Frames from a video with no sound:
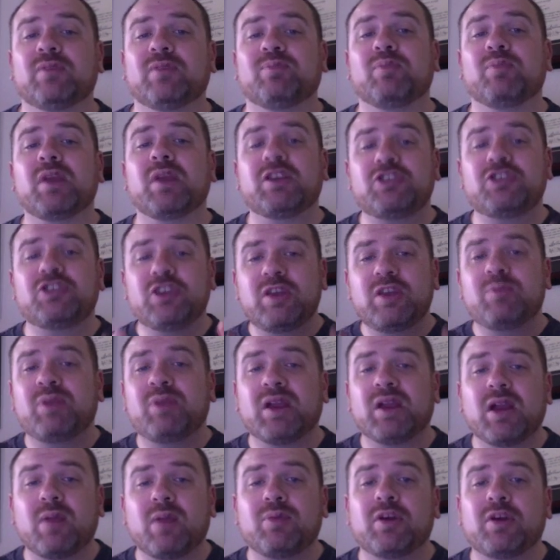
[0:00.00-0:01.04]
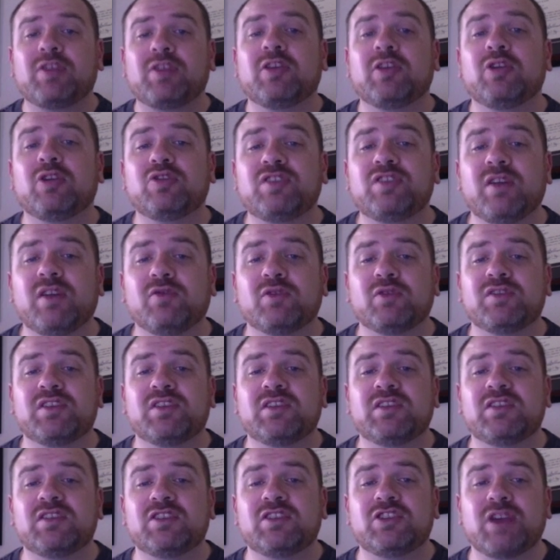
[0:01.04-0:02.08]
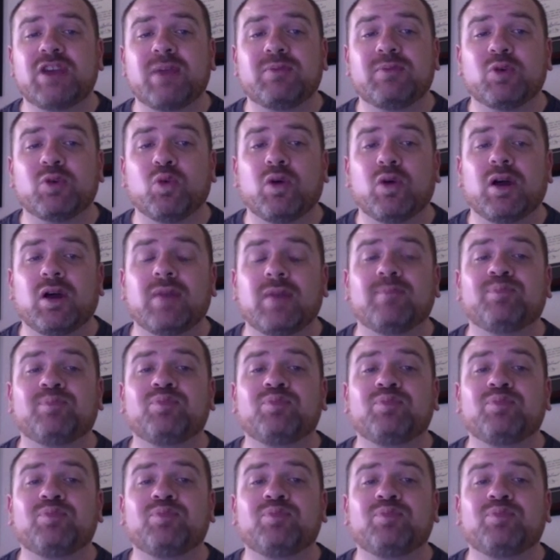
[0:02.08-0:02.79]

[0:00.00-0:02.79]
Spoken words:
Make sure you pick up on those differences in Chapter 1.